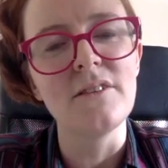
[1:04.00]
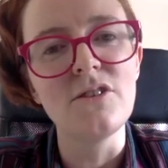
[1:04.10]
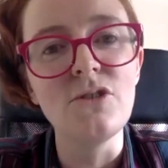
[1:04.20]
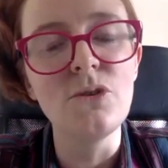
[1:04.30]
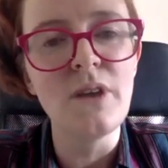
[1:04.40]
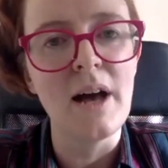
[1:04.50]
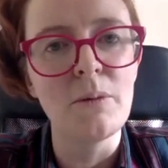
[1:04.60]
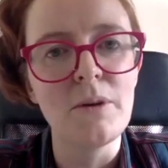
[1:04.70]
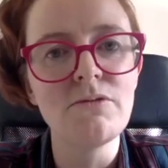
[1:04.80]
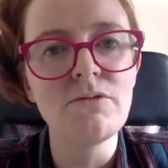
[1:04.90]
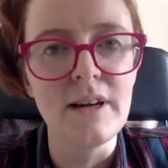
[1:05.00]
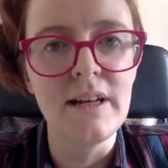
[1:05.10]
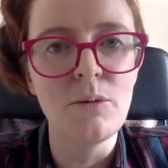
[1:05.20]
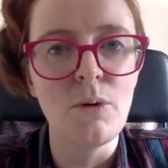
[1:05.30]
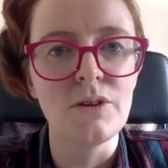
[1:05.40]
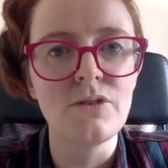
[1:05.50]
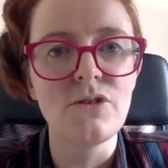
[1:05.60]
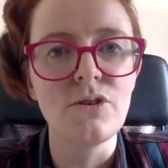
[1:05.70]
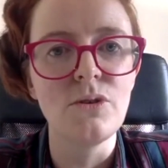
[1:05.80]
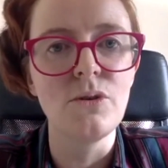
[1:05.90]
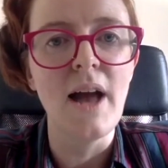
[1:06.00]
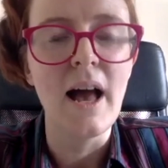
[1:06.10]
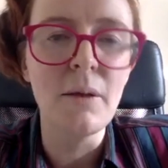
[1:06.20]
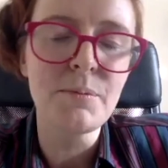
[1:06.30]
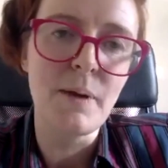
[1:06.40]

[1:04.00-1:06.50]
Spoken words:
do that, we really want to help